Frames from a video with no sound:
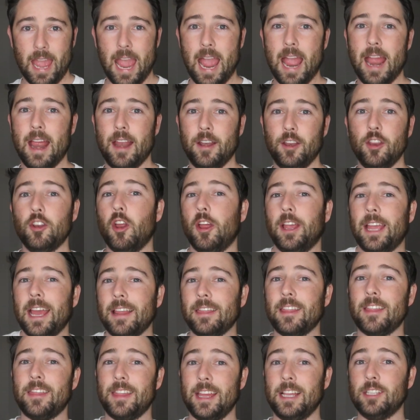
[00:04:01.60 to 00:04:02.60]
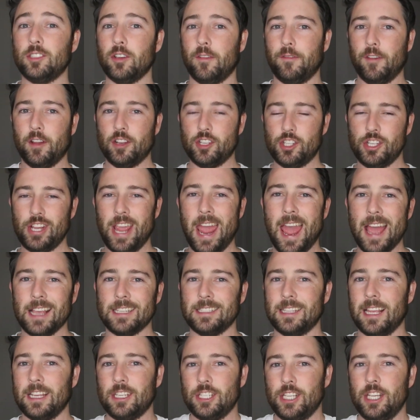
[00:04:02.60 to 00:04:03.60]
and you know get the things off her
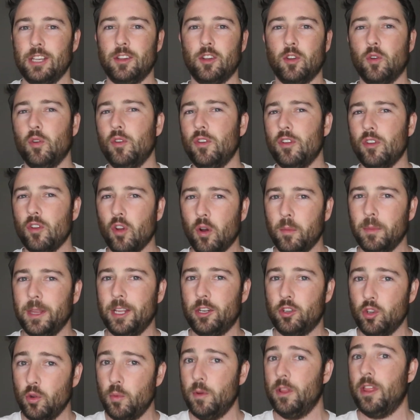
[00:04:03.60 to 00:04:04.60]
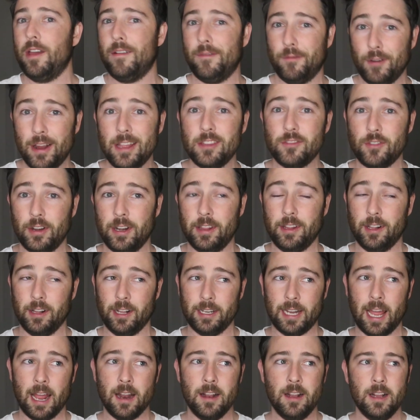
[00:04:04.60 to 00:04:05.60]
chest that she couldn't normally do with her friends or anything
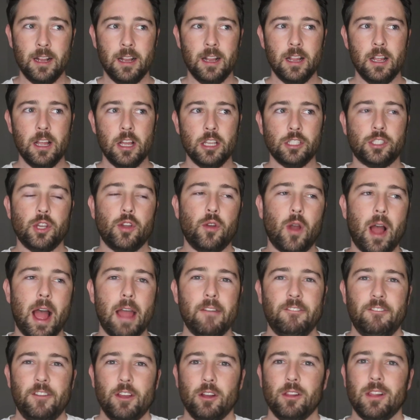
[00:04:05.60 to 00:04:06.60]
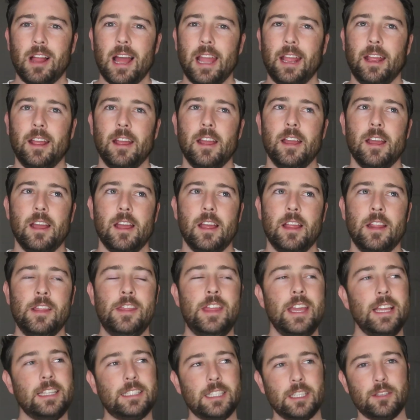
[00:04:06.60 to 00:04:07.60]
like that. So I feel like
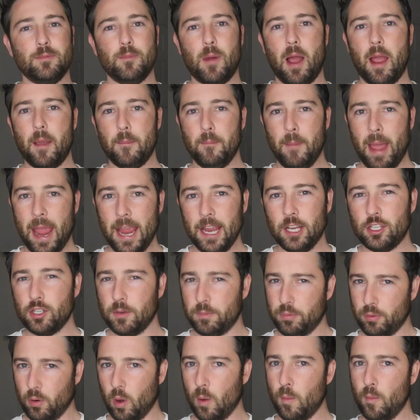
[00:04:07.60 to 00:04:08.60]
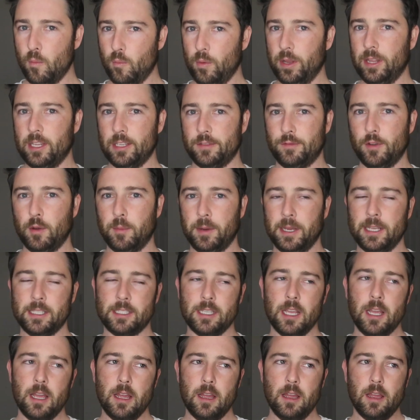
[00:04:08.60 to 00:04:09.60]
this is my major problem with this film
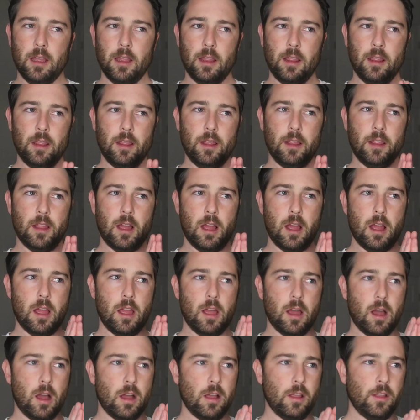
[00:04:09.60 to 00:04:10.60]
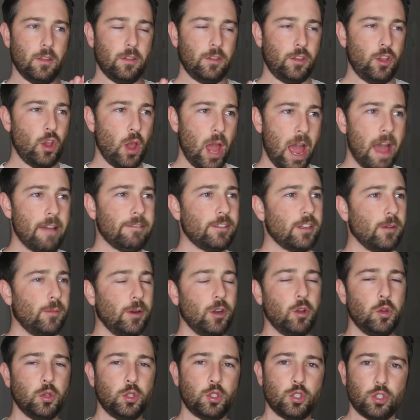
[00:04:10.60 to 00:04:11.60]
is you have
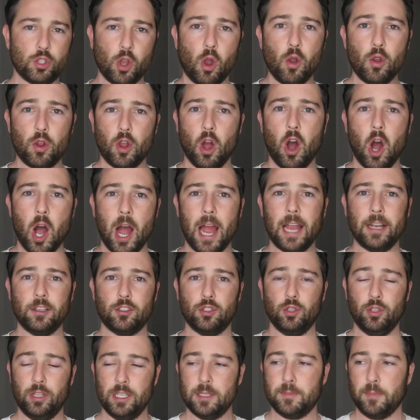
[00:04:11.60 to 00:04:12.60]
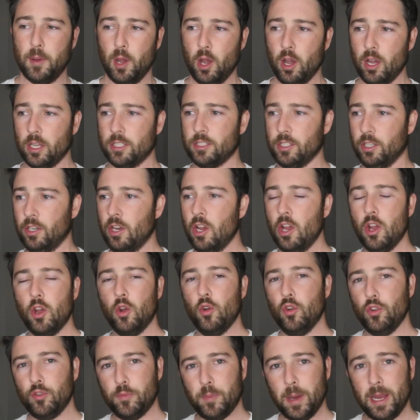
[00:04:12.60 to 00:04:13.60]
someone who's so kind to this person
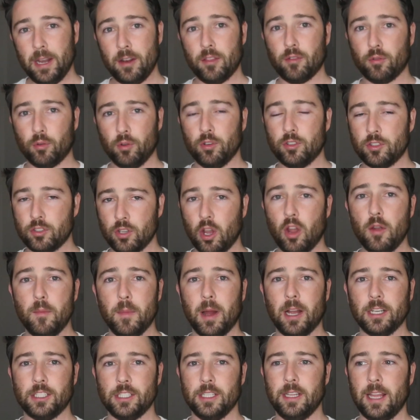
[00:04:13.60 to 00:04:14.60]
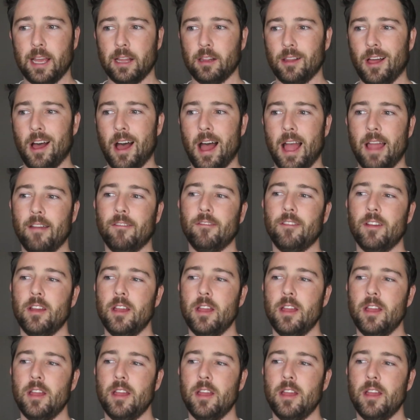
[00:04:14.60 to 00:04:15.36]
who's been through so much in their life